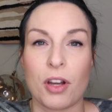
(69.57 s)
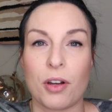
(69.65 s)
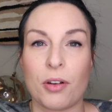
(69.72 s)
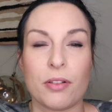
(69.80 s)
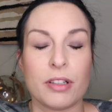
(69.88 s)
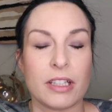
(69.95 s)

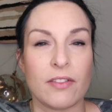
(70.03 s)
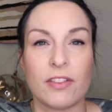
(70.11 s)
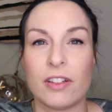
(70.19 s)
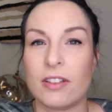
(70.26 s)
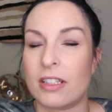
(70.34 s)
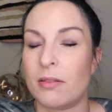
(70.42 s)
code
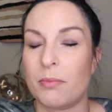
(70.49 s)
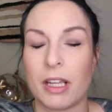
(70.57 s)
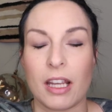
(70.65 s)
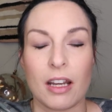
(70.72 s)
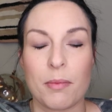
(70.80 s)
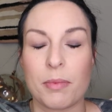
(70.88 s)
if you didn't
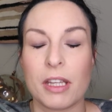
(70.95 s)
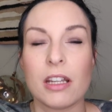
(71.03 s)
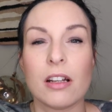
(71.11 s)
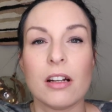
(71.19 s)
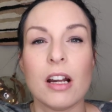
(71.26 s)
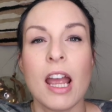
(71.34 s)
pick it up
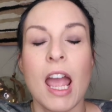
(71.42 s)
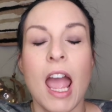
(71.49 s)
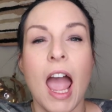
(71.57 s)
here.